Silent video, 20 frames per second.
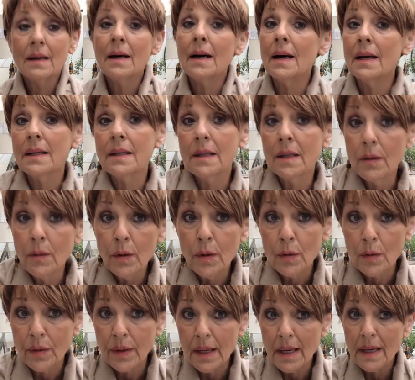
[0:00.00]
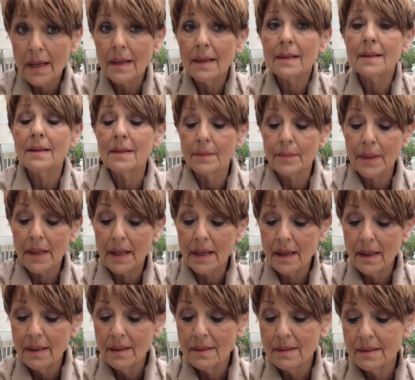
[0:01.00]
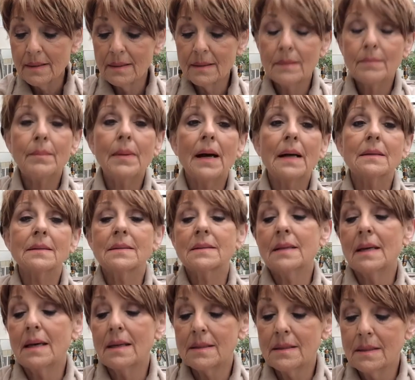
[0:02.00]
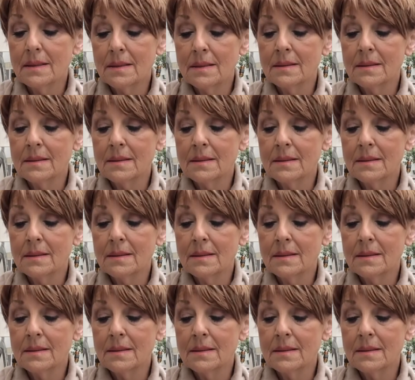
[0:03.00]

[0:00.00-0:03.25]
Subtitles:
I know you're there, Little Bear. Bat said.